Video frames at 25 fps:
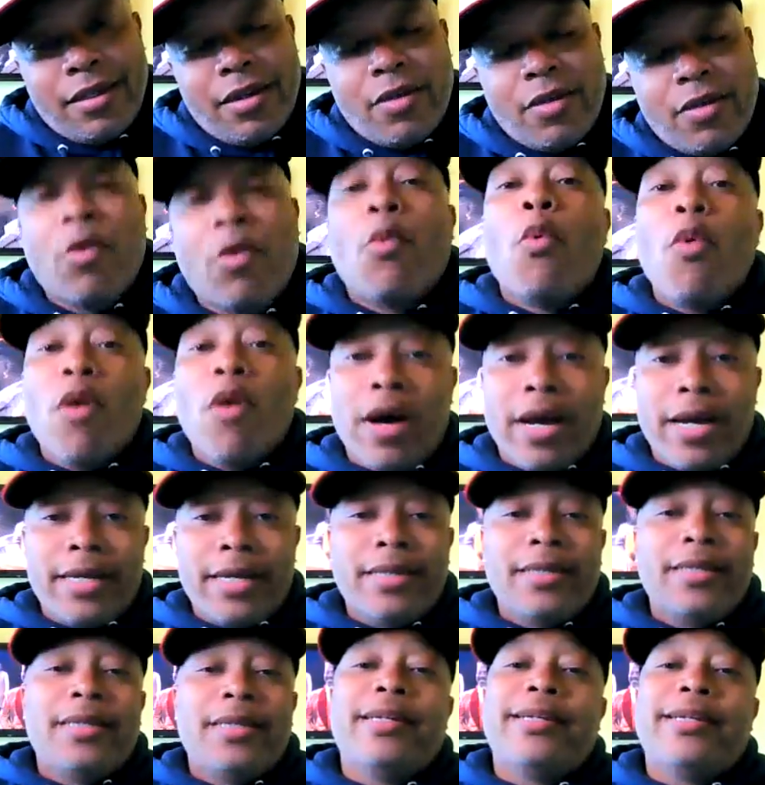Well,
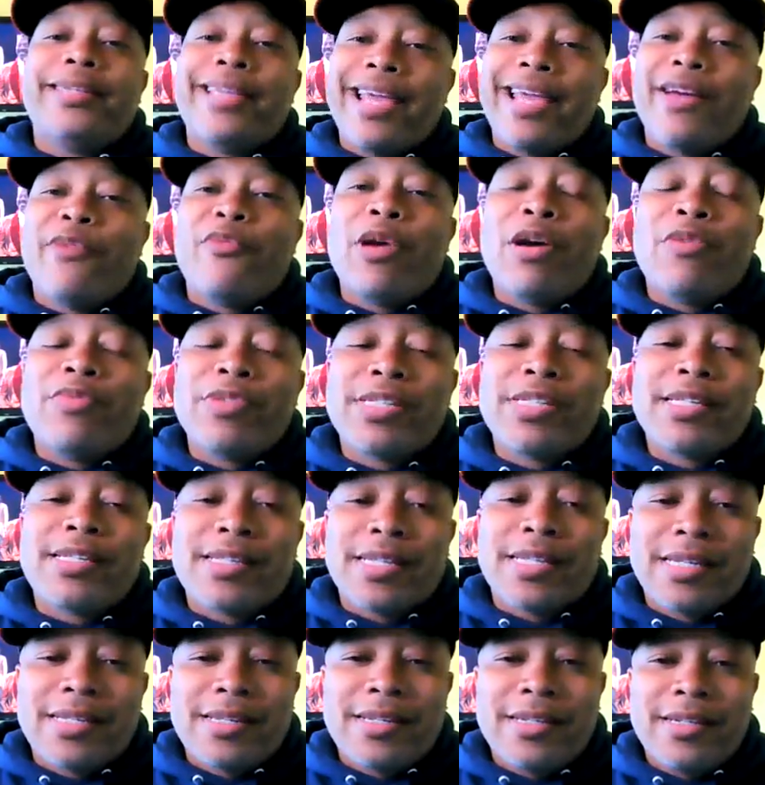one, yeah, where was the
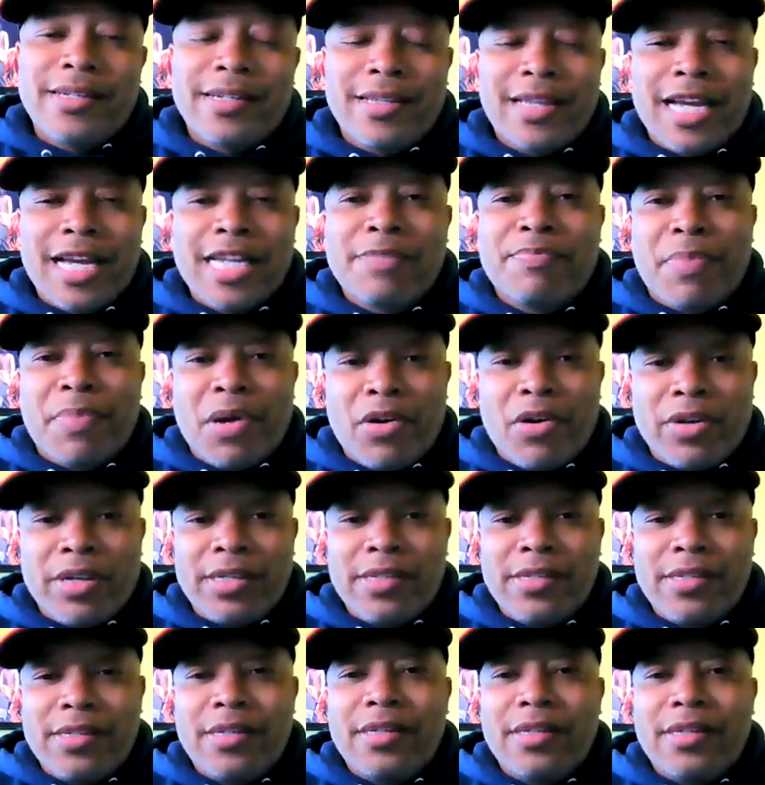sister? That's
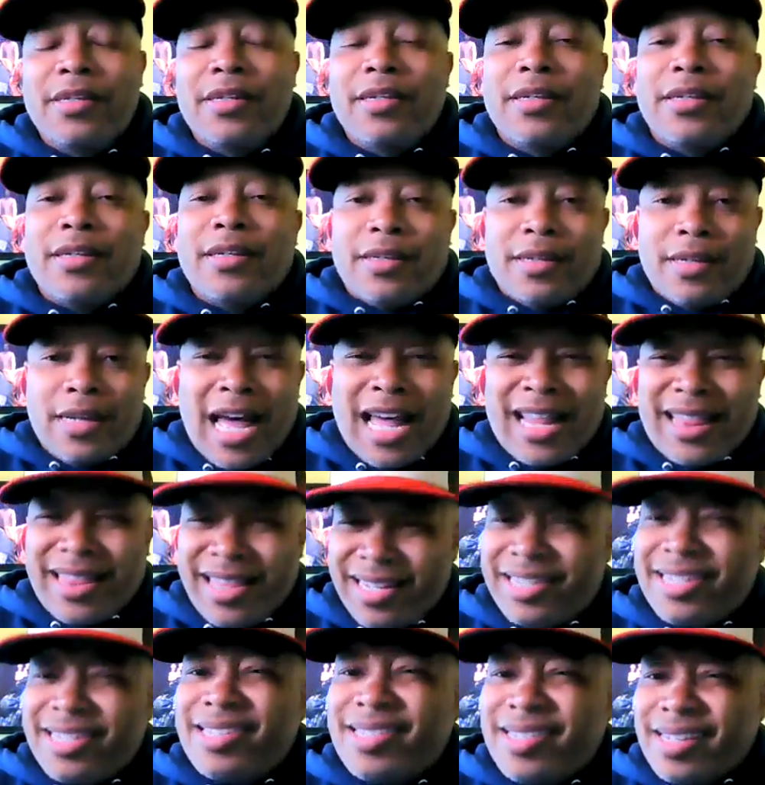bogus. I
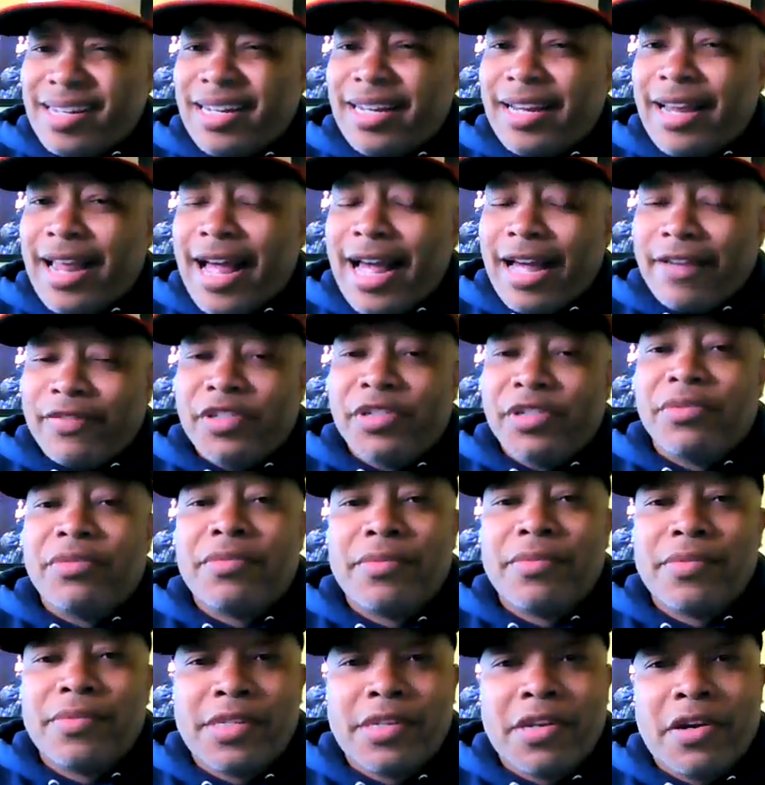think she's still alive too.
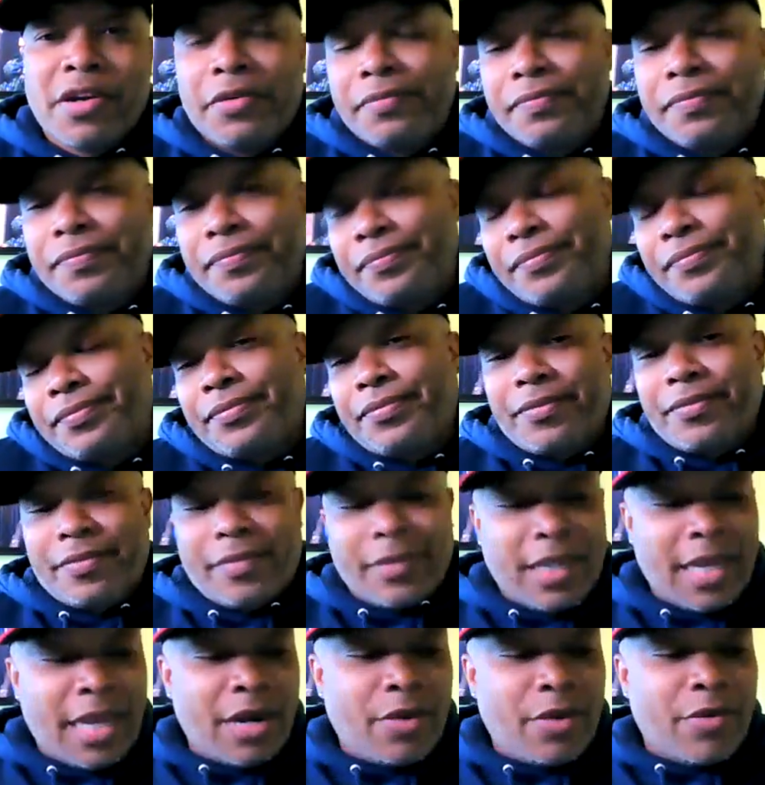So
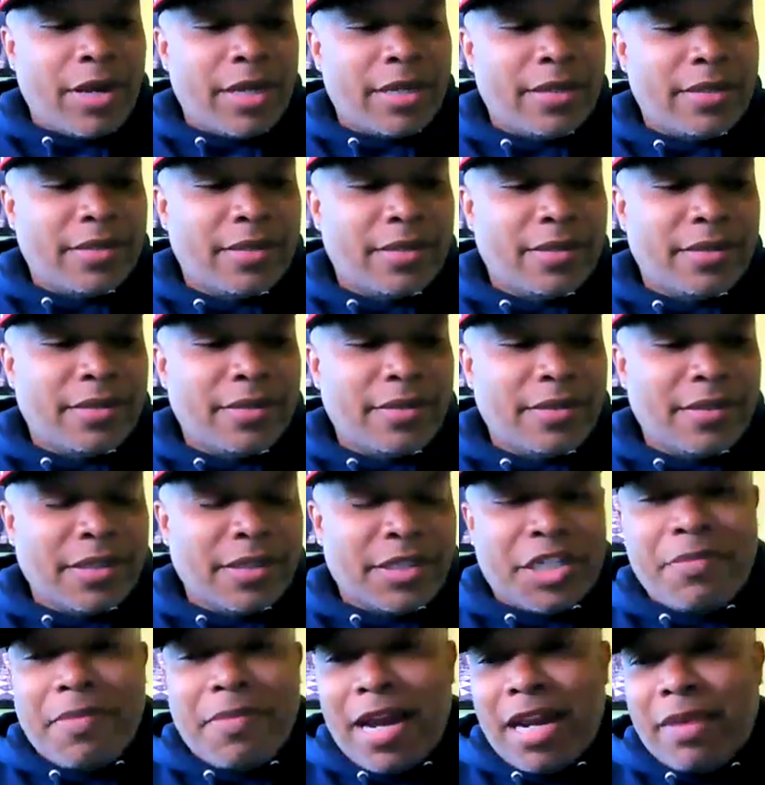anyway,
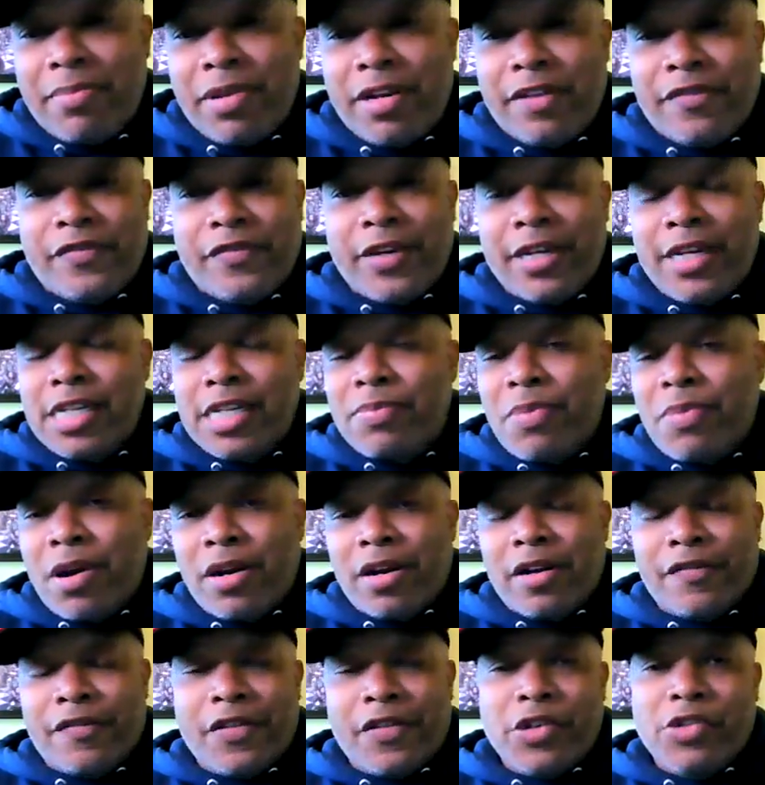she might have been the funniest part
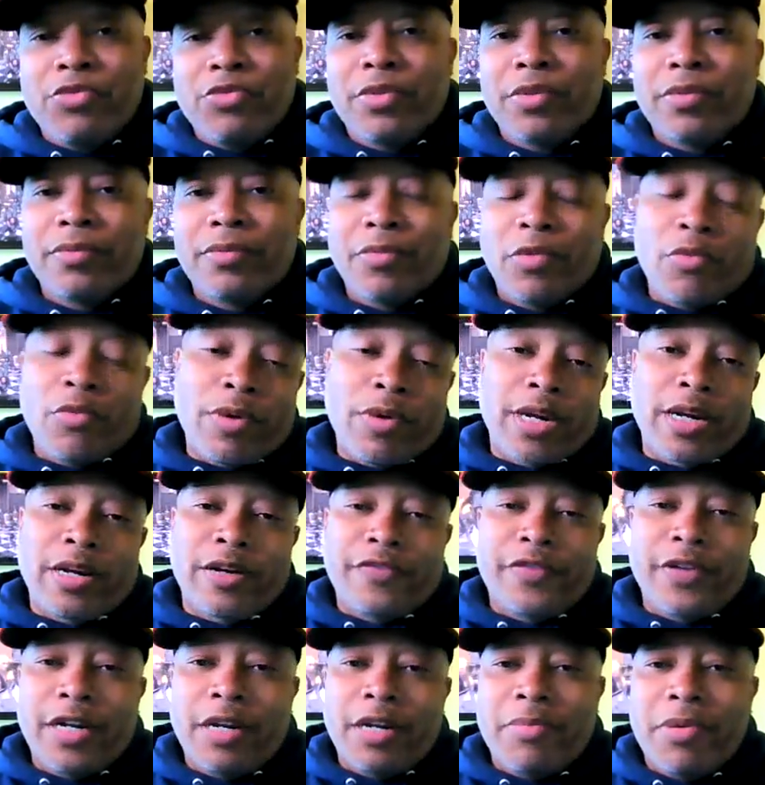of the first one. Well, one of the
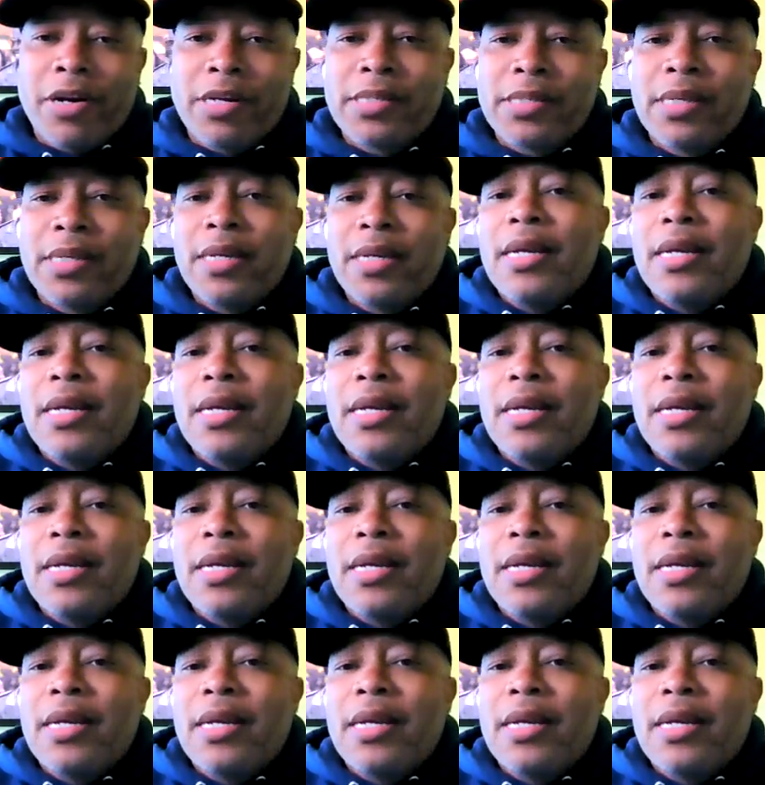funnier parts.